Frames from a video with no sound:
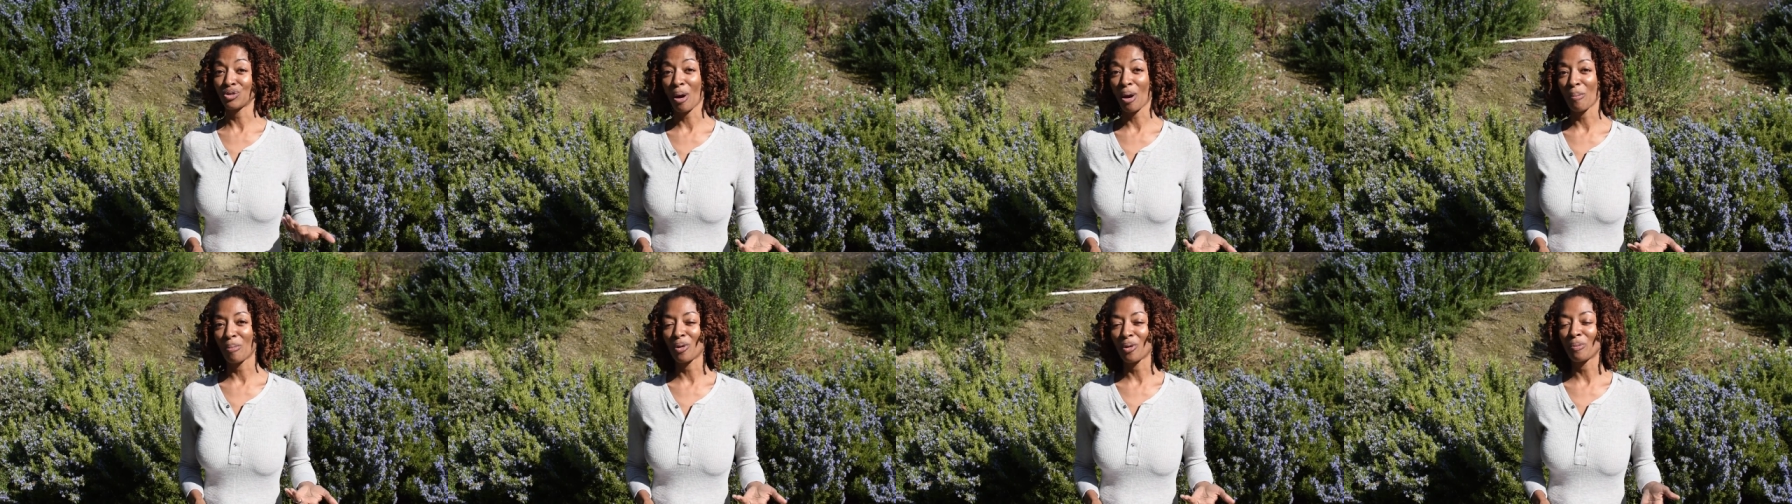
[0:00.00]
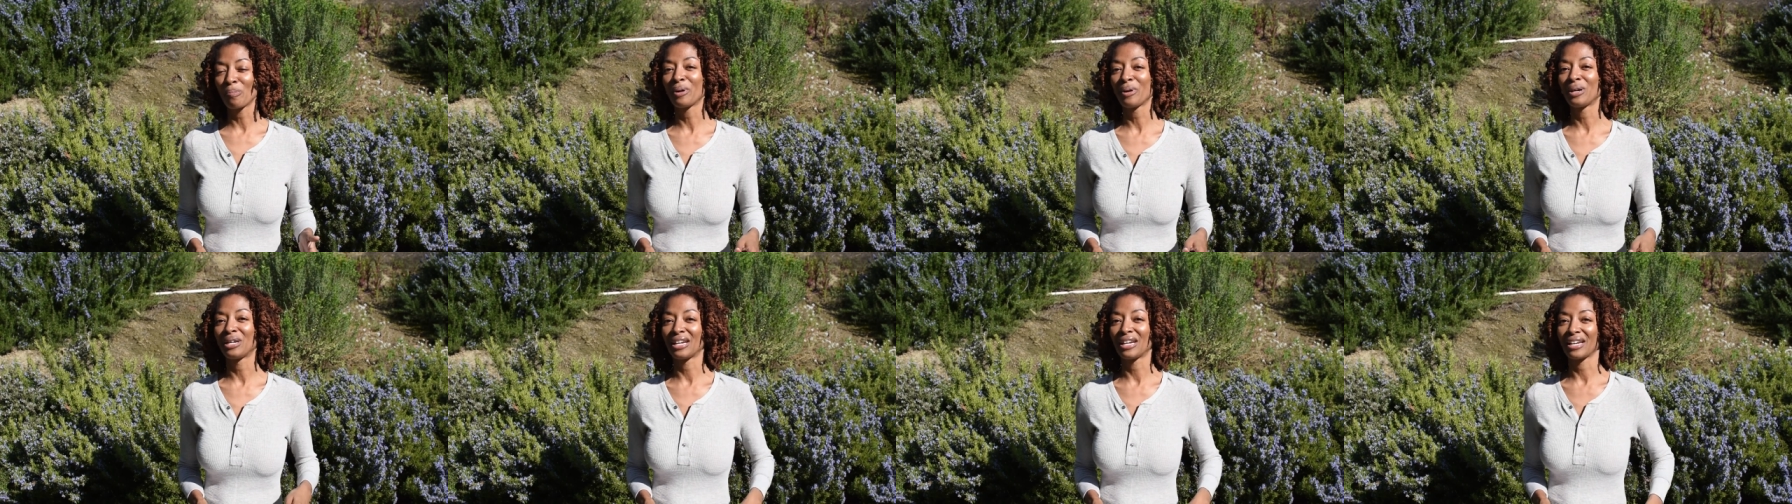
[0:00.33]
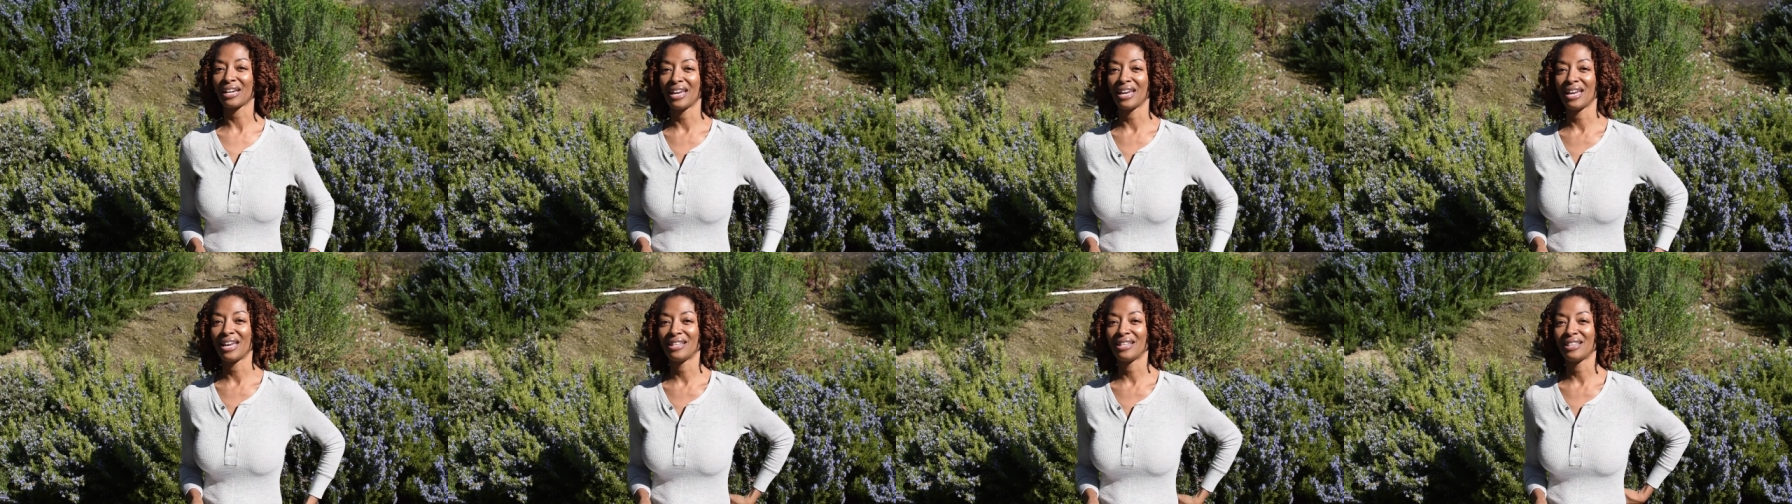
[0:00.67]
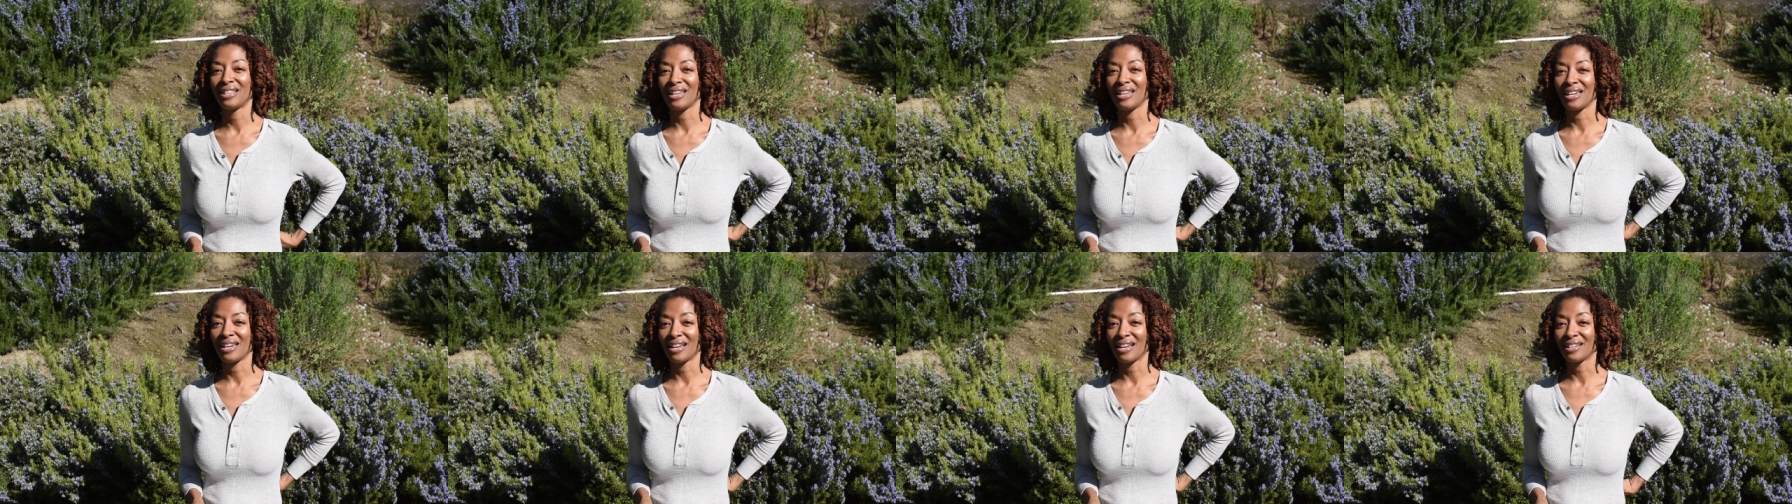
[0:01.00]
trouble putting
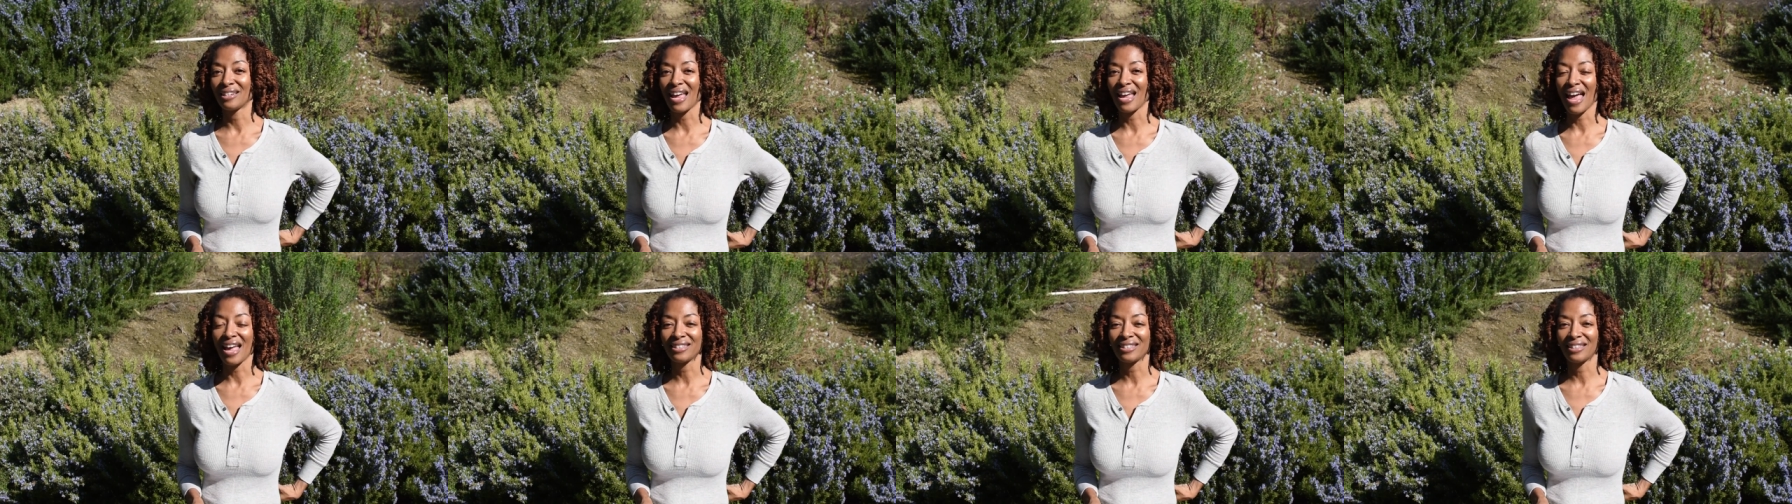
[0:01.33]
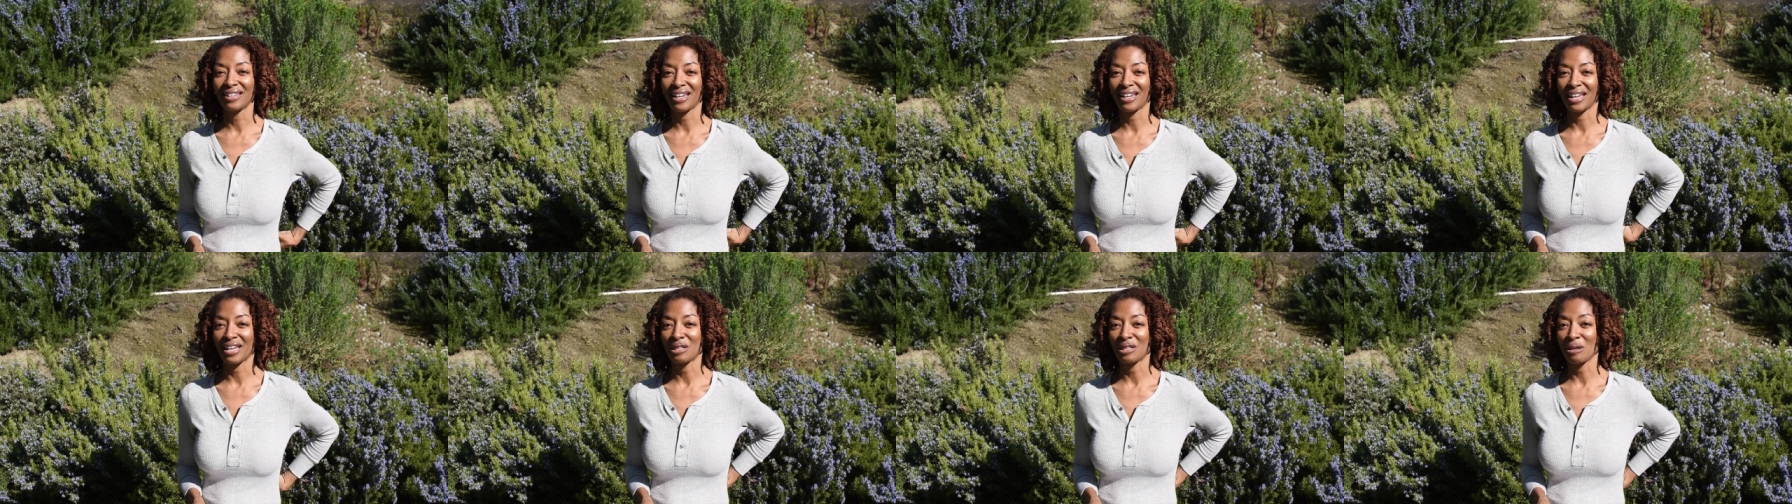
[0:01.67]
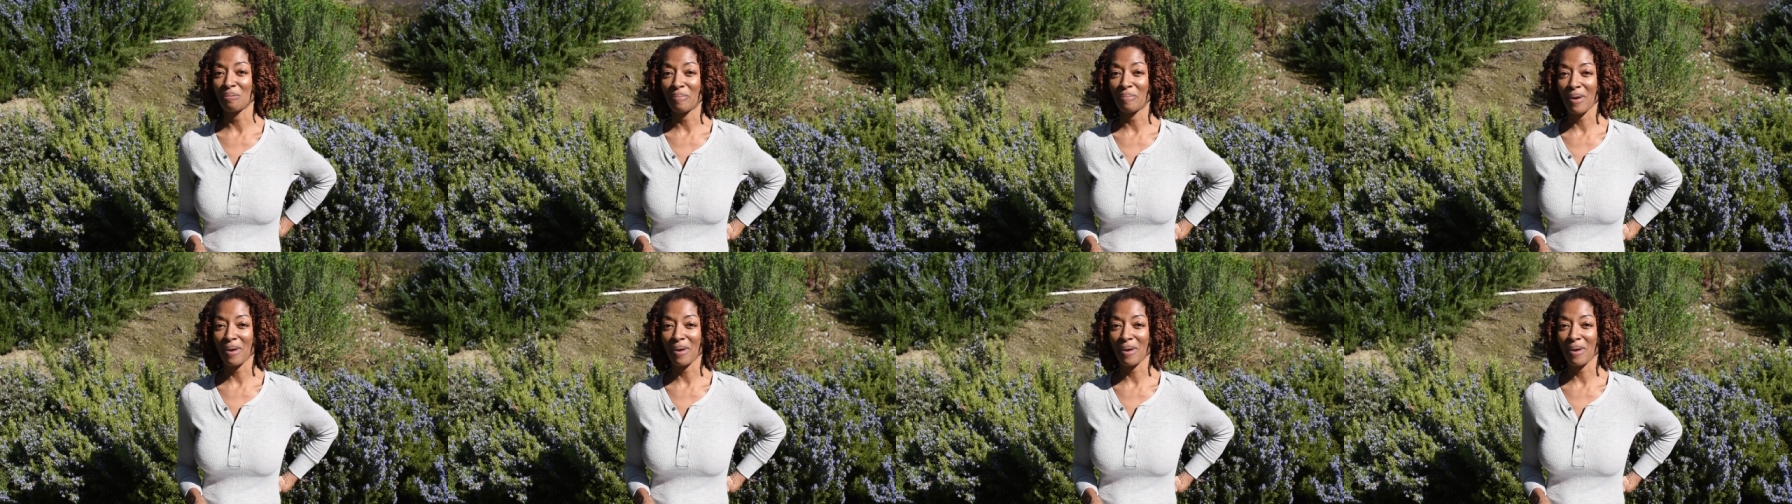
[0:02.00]
in the elastic in the